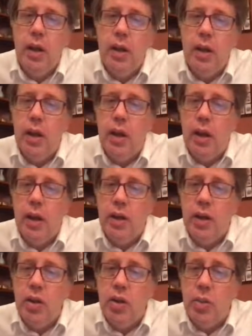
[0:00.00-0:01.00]
the
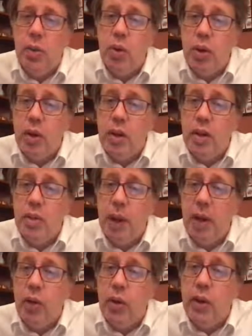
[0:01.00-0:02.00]
distributions
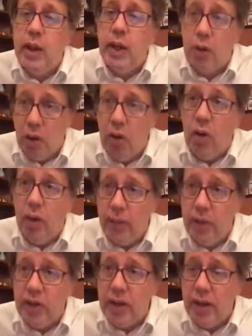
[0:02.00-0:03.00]
by looking at
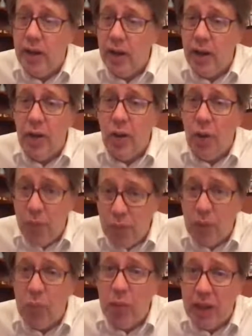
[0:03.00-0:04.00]
curves. Curves
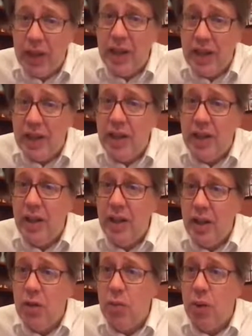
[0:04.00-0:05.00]
are really easy
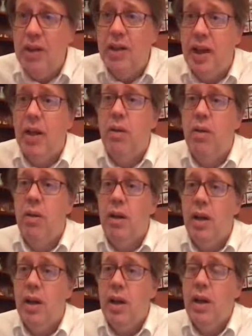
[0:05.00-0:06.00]
to write down.
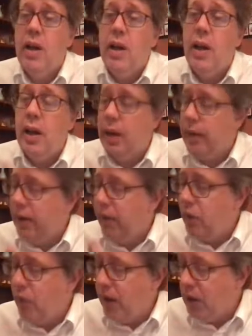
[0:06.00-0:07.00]

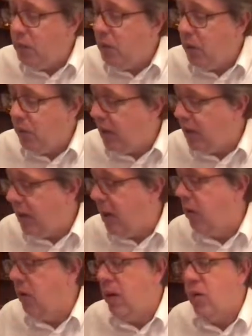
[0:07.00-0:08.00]
If you ask me to write
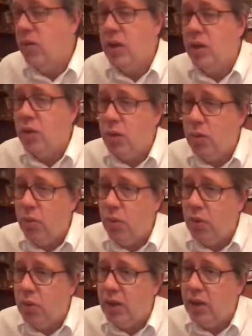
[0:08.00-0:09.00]
down a genus 2 or
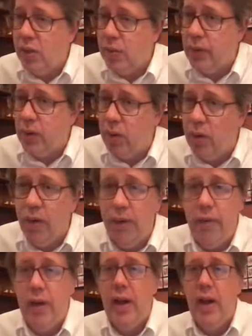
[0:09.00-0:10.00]
a genus 3
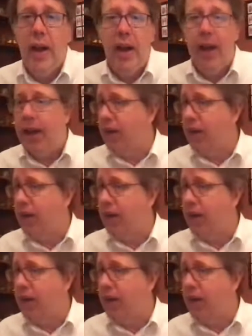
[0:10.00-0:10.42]
curve, I